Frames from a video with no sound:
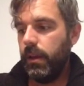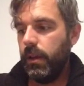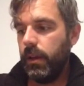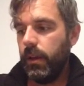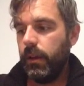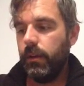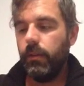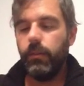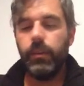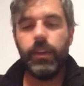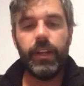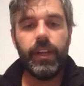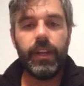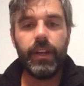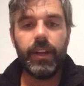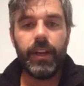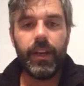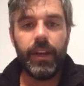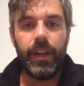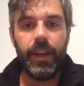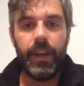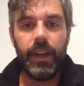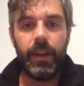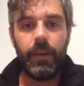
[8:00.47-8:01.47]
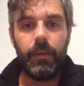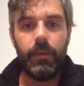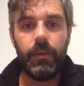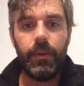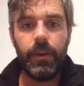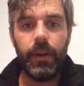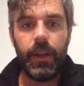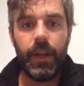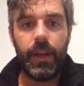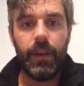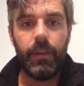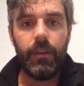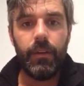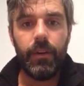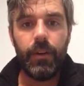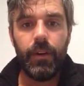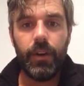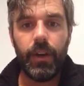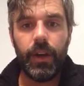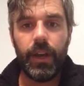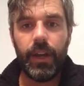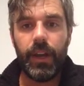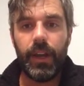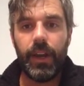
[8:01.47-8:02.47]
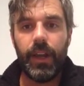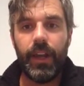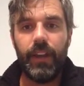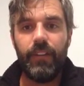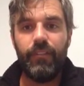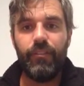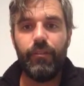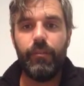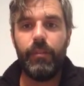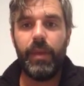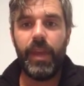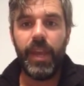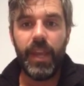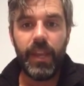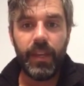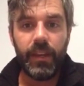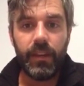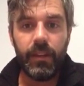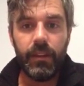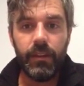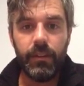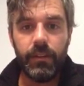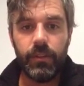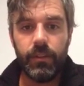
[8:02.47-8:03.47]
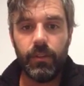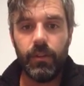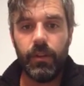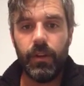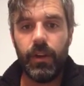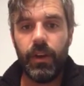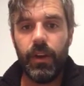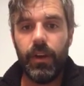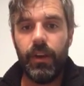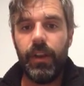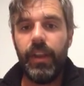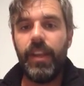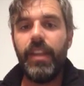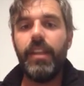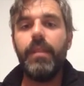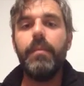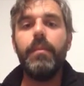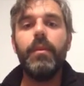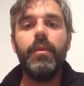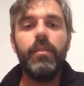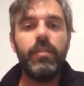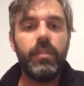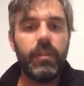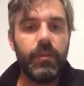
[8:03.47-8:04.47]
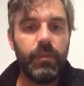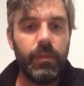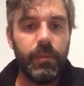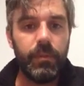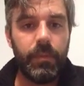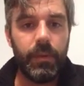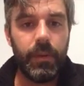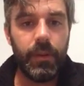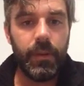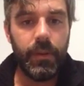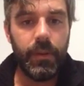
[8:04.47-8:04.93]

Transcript: "I don't think I got either one now. I got a lot of them ate." So I eat the most of them.